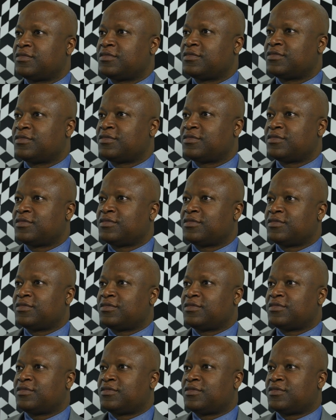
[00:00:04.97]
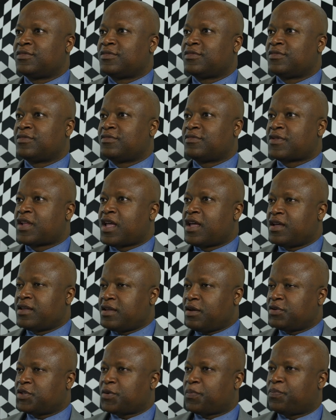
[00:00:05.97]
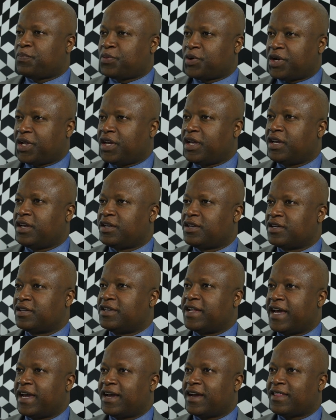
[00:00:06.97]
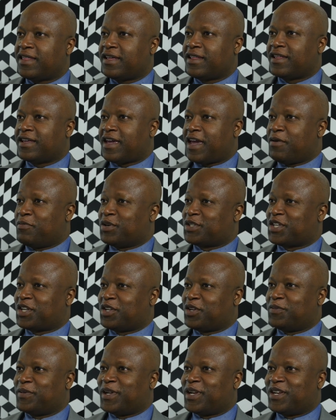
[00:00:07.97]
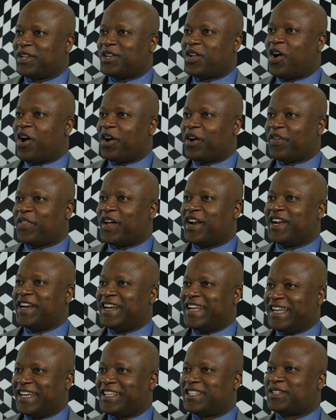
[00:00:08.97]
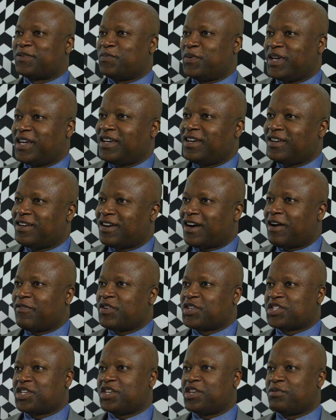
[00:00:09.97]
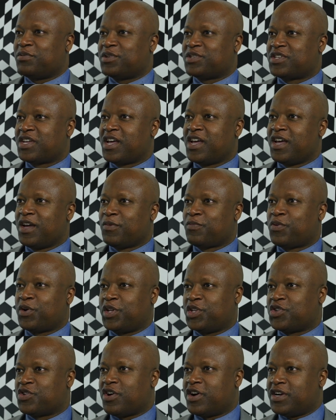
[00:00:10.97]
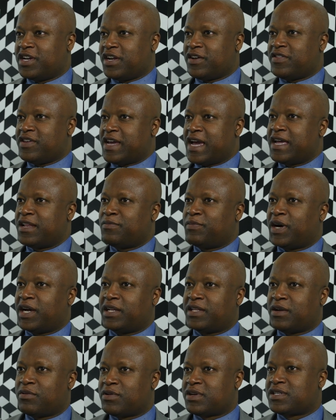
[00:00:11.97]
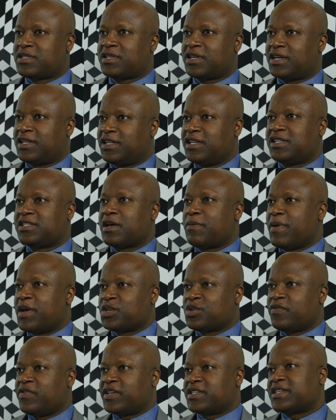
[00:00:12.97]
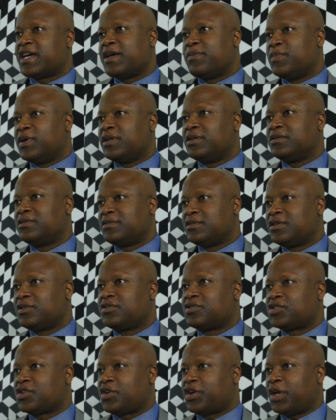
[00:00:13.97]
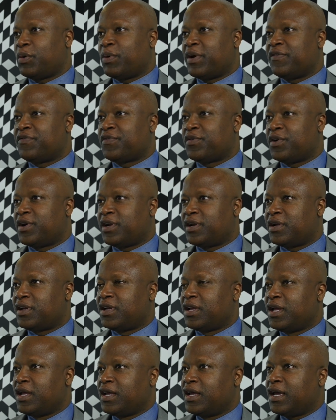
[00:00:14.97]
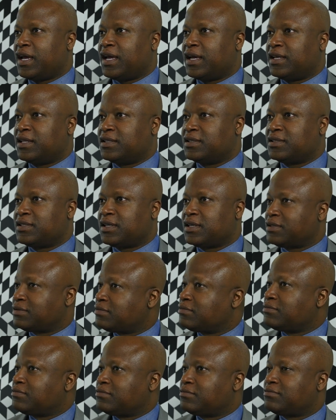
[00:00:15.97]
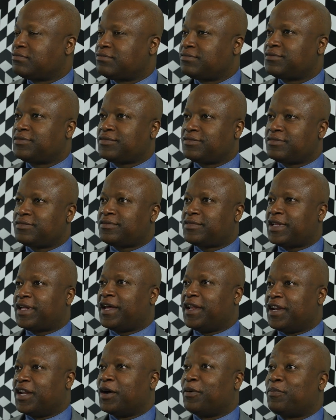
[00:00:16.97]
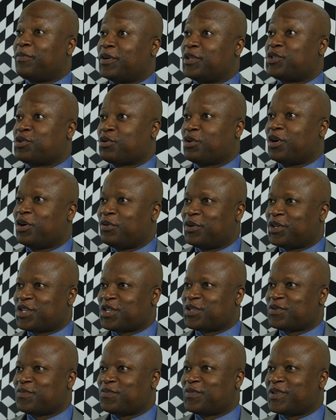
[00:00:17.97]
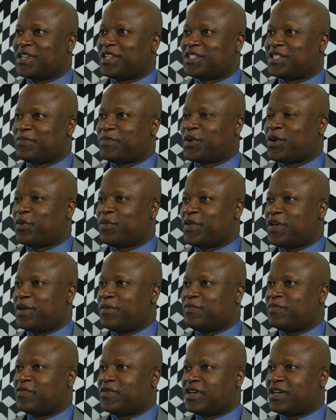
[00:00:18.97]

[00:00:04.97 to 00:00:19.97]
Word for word: you have enjoyed yourself. It was a pretty good day. I think the game was a little bit longer than it needed to be. Obviously, it was pretty drawn near the end, but there was at least some measure of excitement. Sergey went for it, and ended up a draw, which has been a typical theme